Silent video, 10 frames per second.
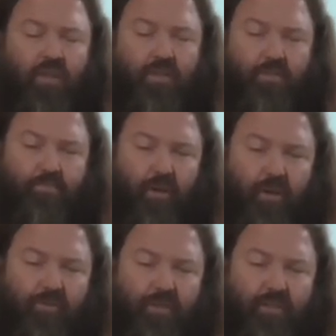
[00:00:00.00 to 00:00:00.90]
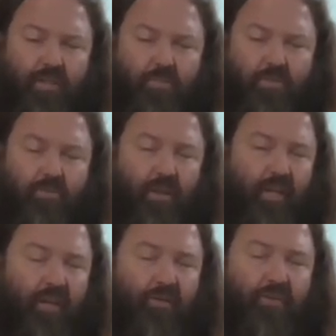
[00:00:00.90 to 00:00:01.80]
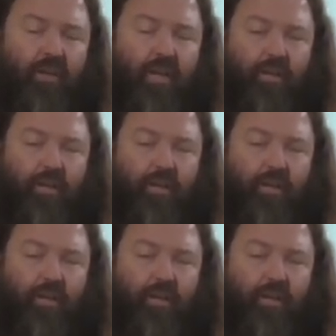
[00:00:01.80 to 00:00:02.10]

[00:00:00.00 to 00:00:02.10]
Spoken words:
So both in terms of my health,